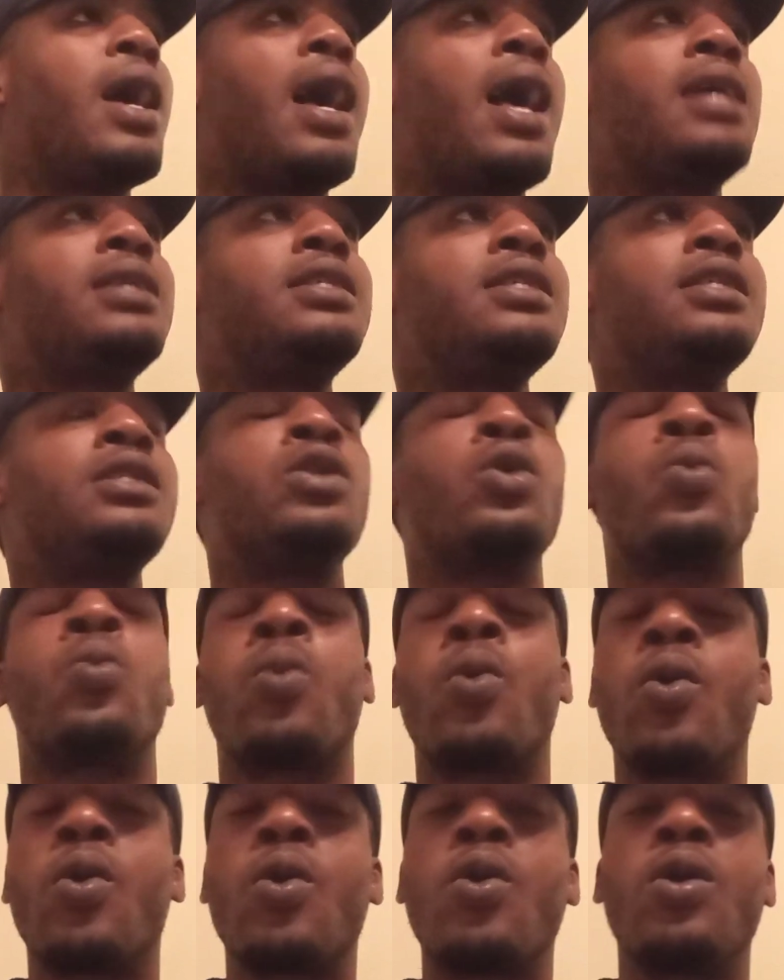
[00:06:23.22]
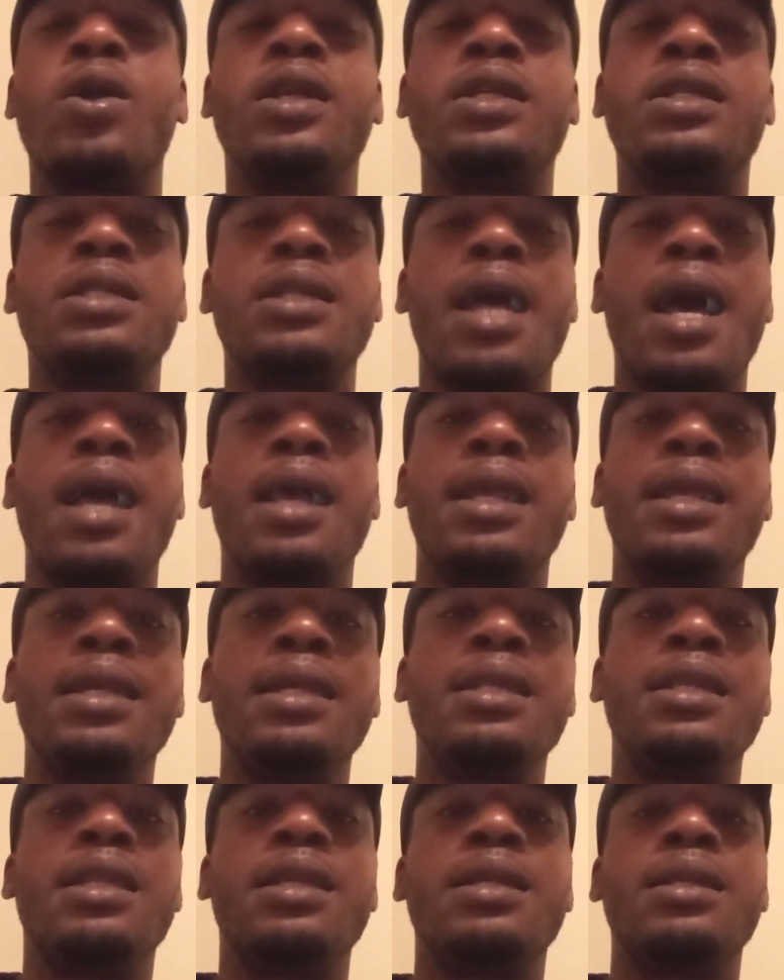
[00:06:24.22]
I said the world is not
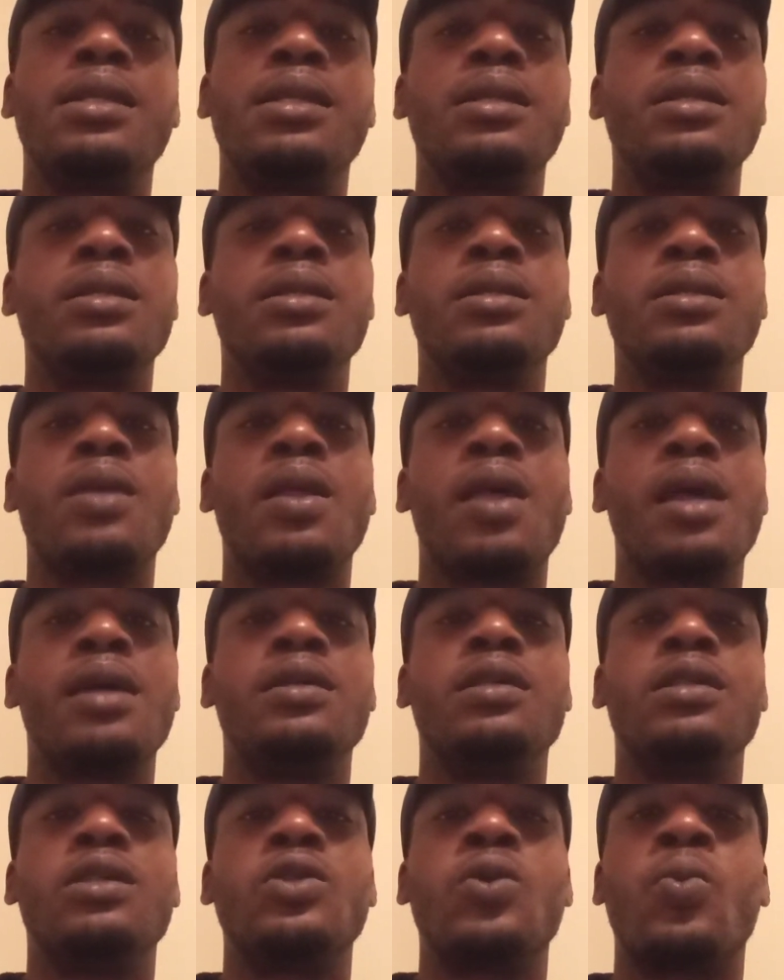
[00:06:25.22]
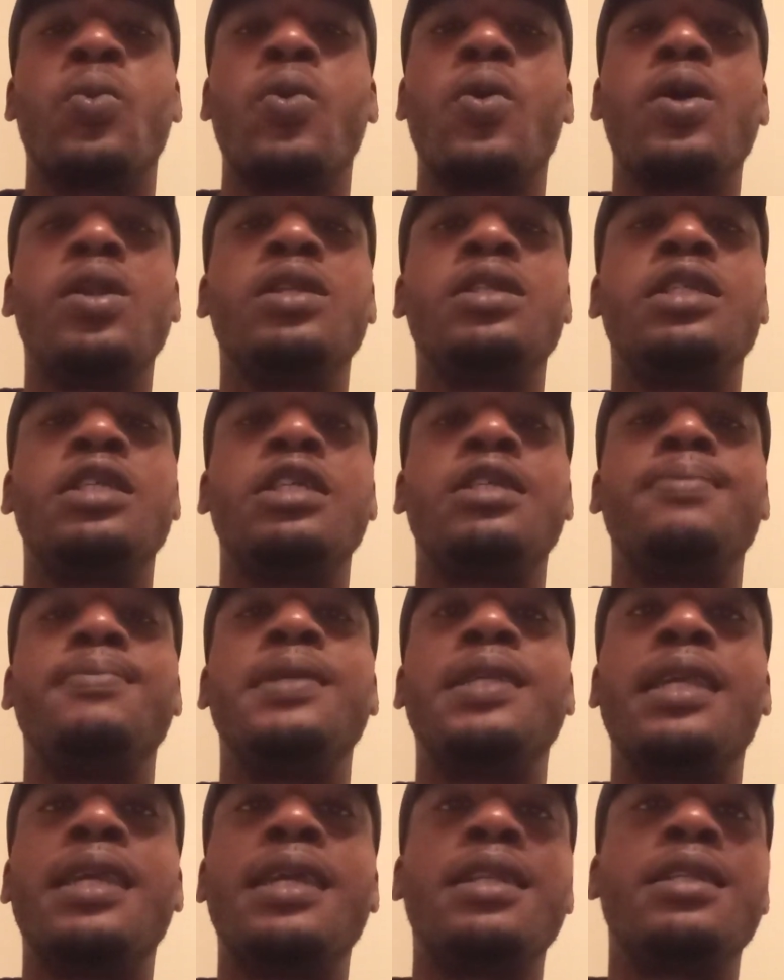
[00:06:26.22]
ending. The world is just
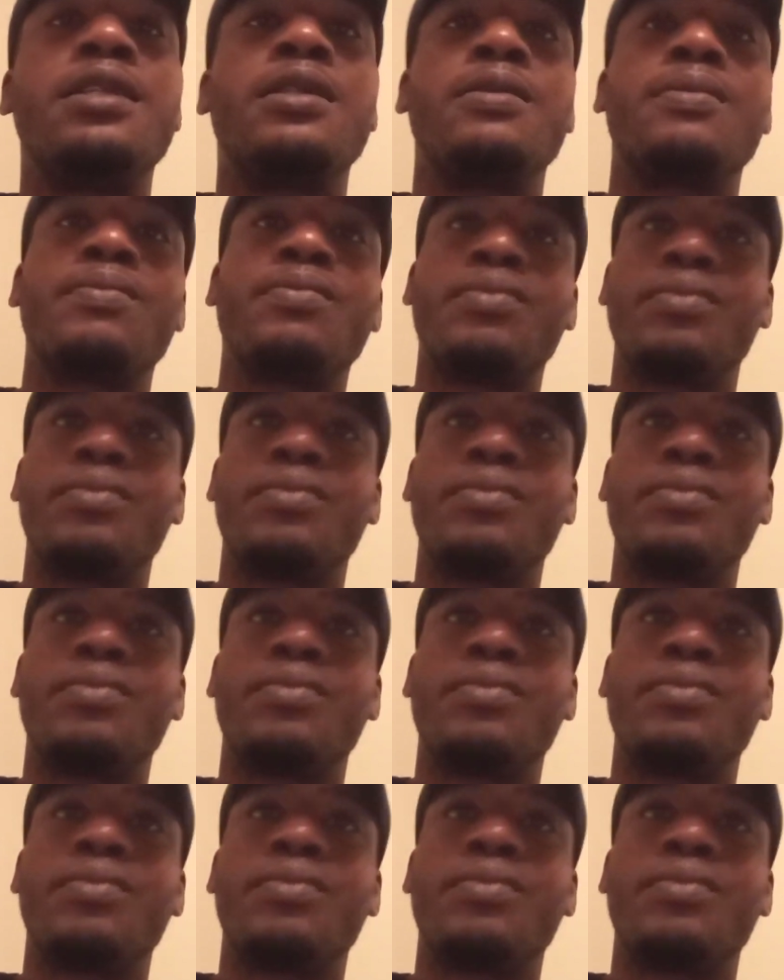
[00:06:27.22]
beginning.